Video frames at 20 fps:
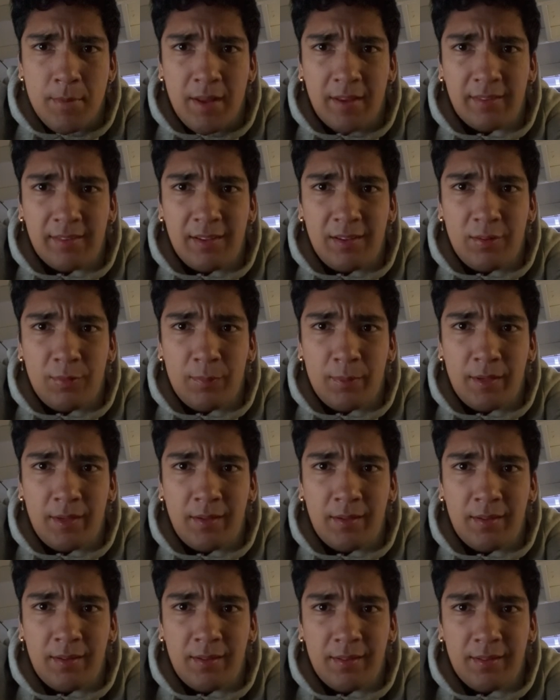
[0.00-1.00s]
I sent you
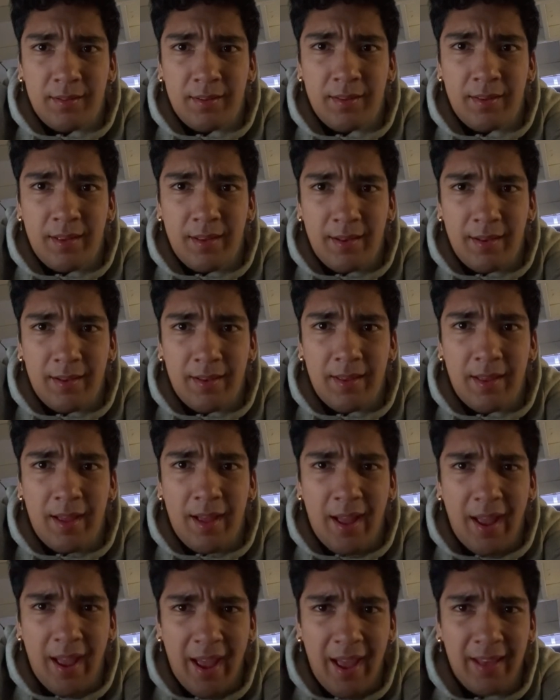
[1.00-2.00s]
pink.
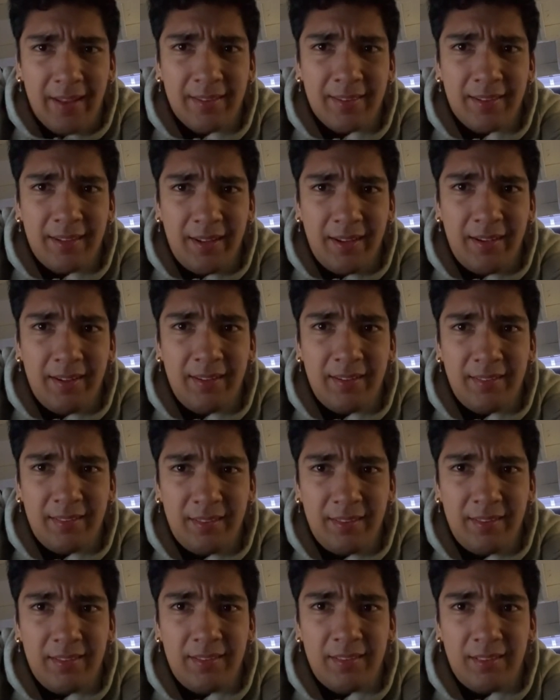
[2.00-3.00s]
Hat Lady
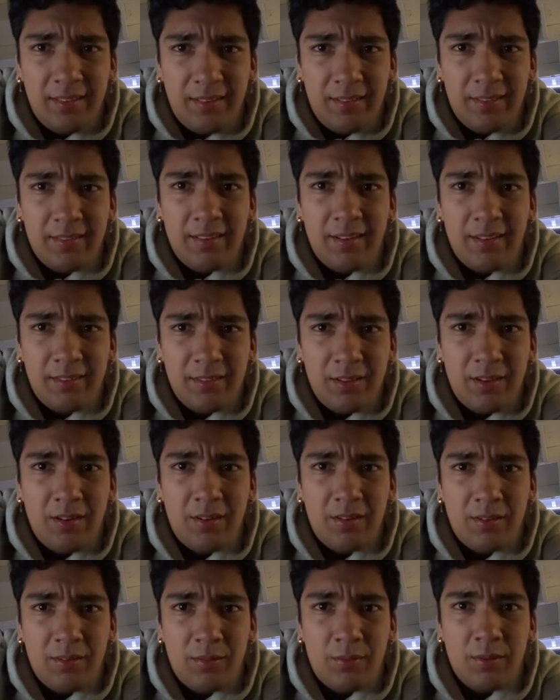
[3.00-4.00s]
t-
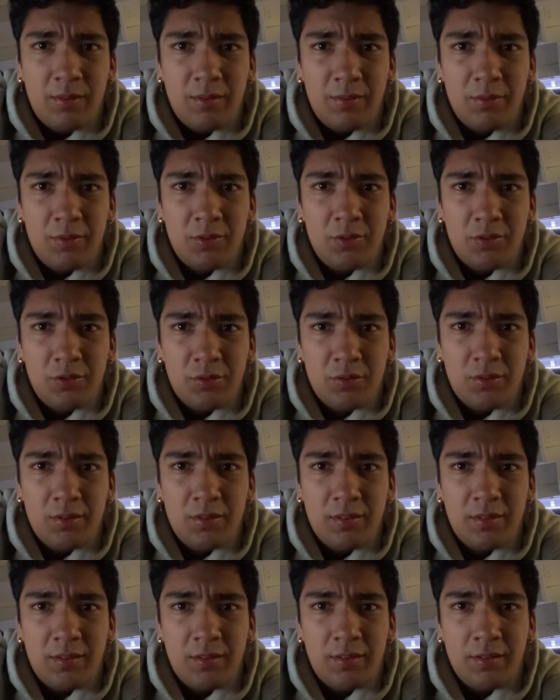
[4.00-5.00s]
TikTok on one of your
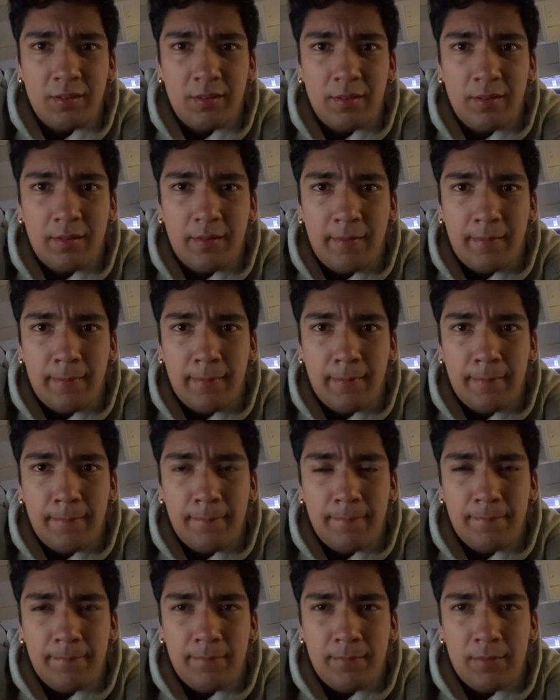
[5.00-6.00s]
shorts.
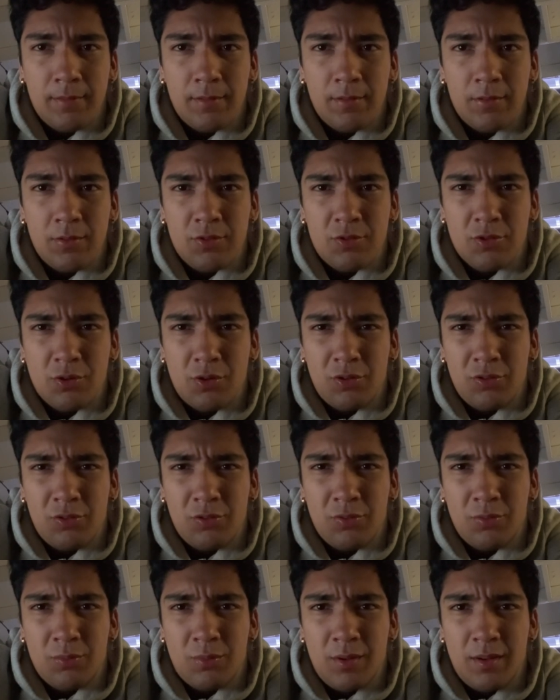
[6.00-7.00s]
Shorts
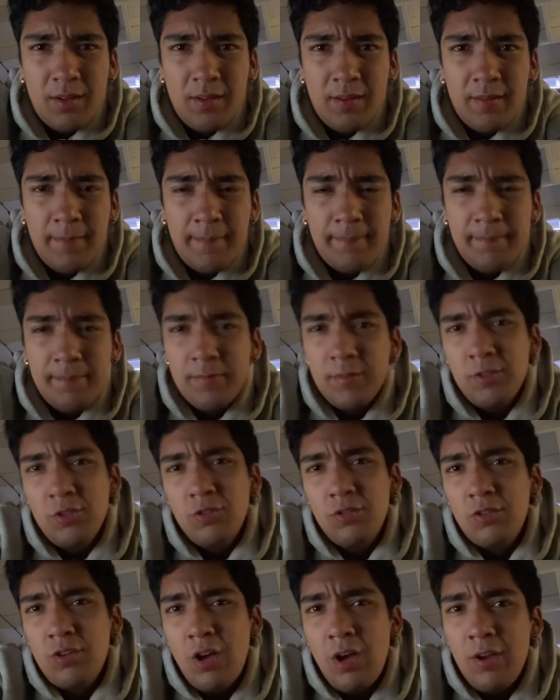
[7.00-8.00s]
on what?
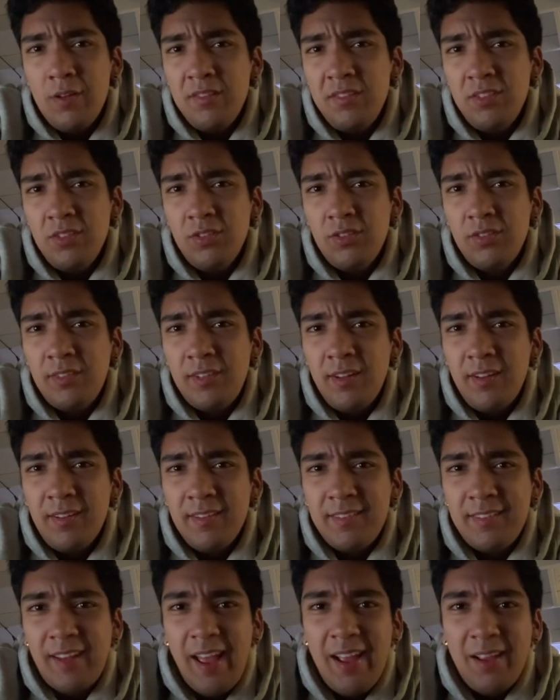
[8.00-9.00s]
Just call. Just uh,
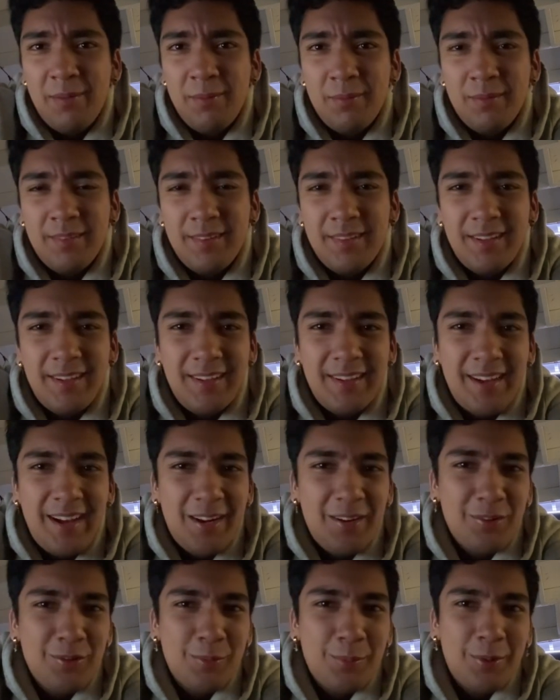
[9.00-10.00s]
tag. Uh, I
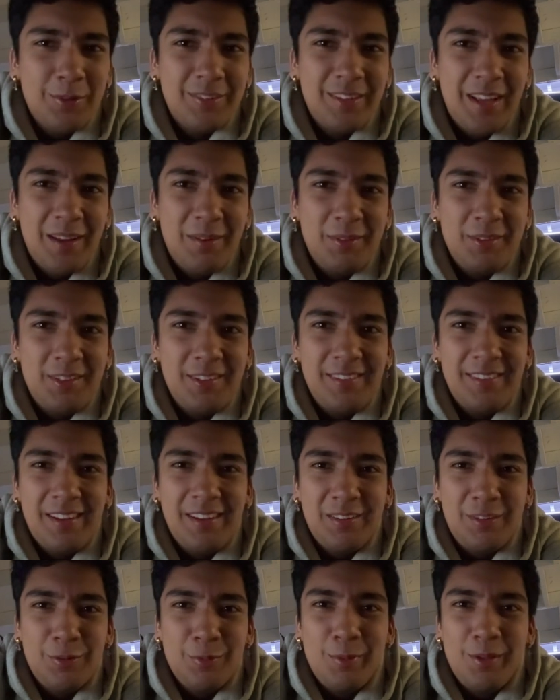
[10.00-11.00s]
don't know about tag me. Just
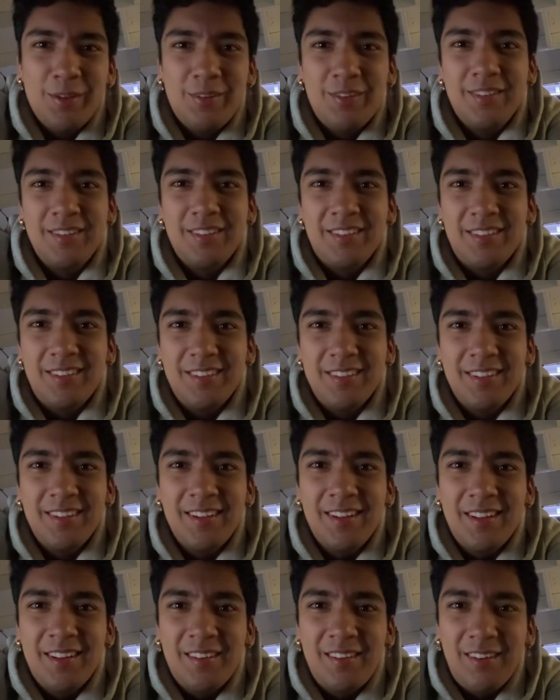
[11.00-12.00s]
send it to me on on
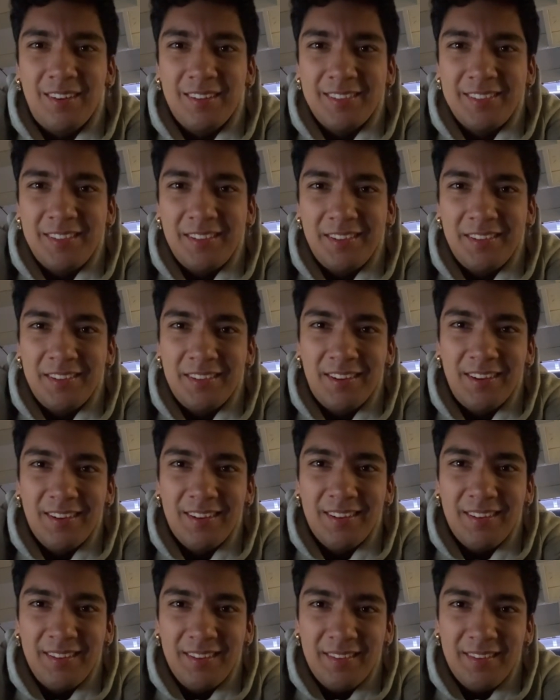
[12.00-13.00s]
on TikTok.
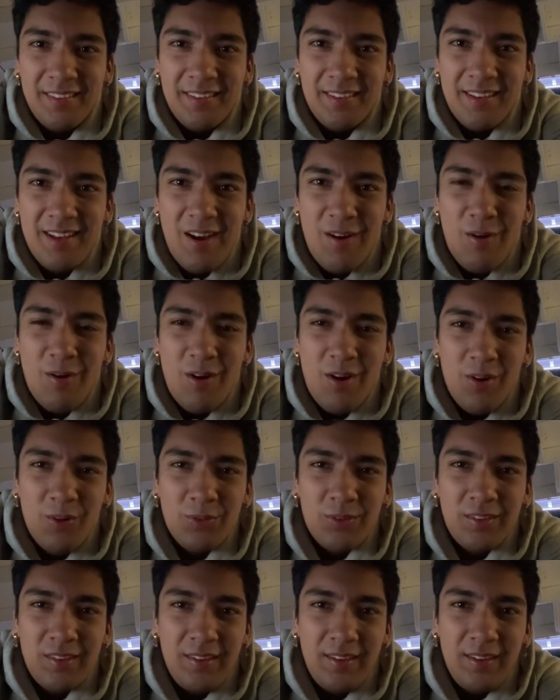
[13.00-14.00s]
I'll I'll
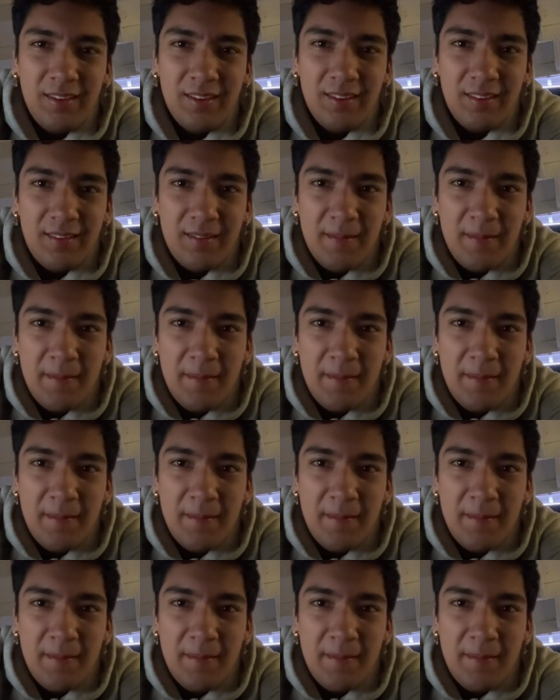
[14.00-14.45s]
see it.